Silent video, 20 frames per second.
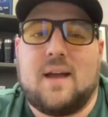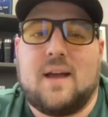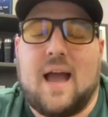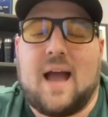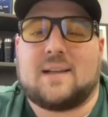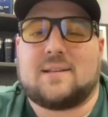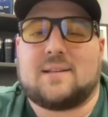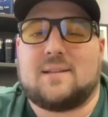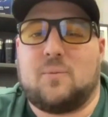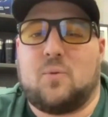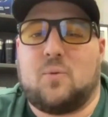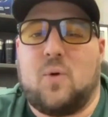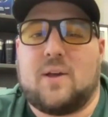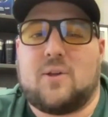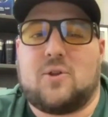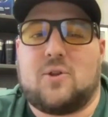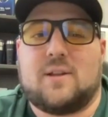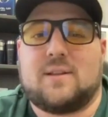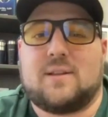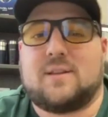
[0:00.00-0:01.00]
ask them
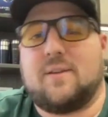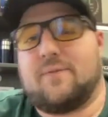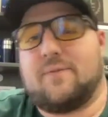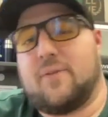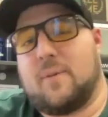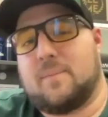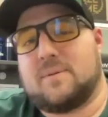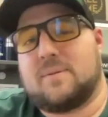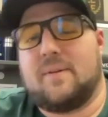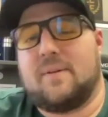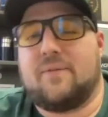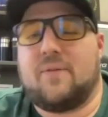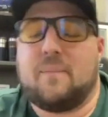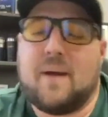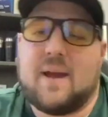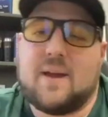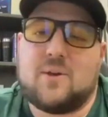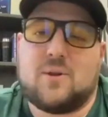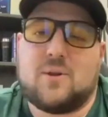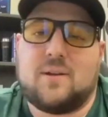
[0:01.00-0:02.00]
questions, confirm some
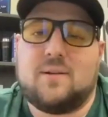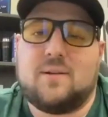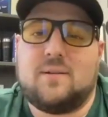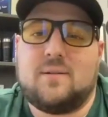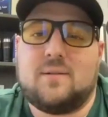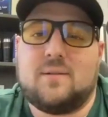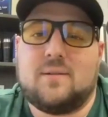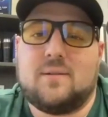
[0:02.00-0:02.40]
information,